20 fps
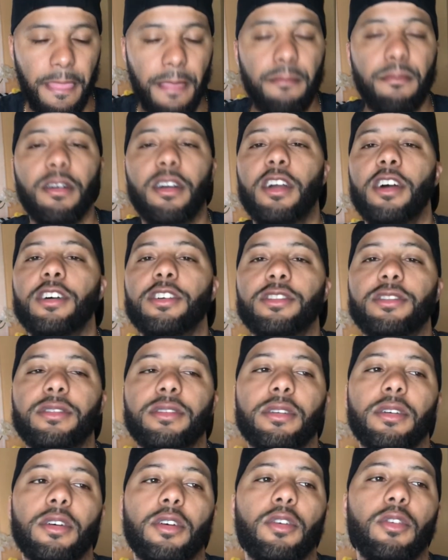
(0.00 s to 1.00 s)
Because
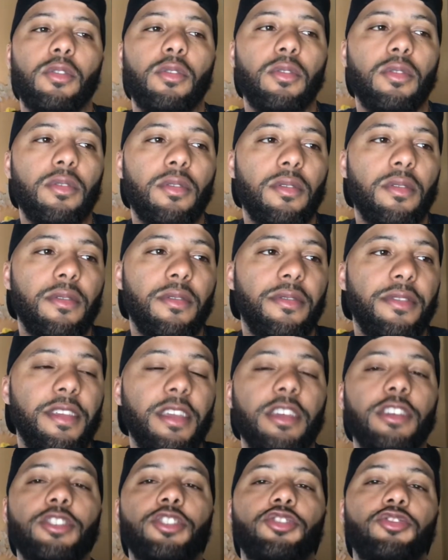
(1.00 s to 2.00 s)

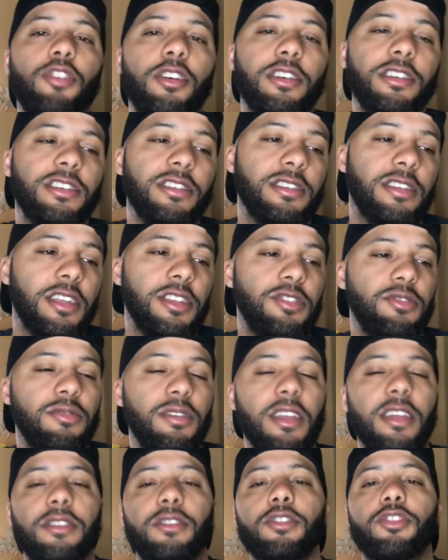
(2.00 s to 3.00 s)
the instructions that you
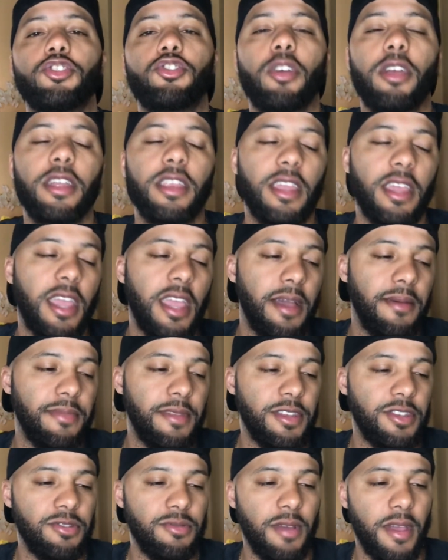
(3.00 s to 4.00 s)
get, the training camp
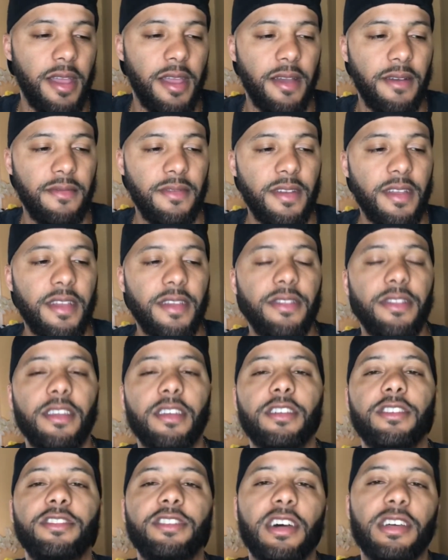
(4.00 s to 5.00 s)
that you have, the
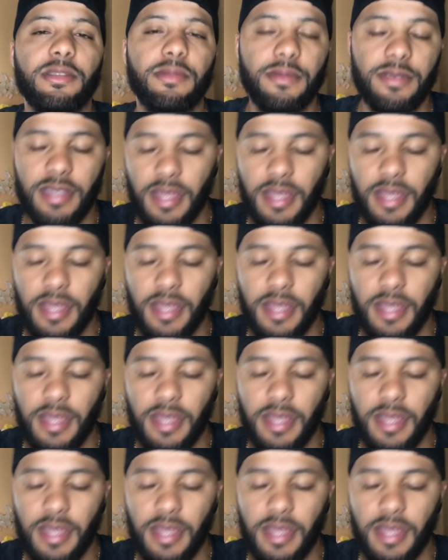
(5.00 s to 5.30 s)
adjustments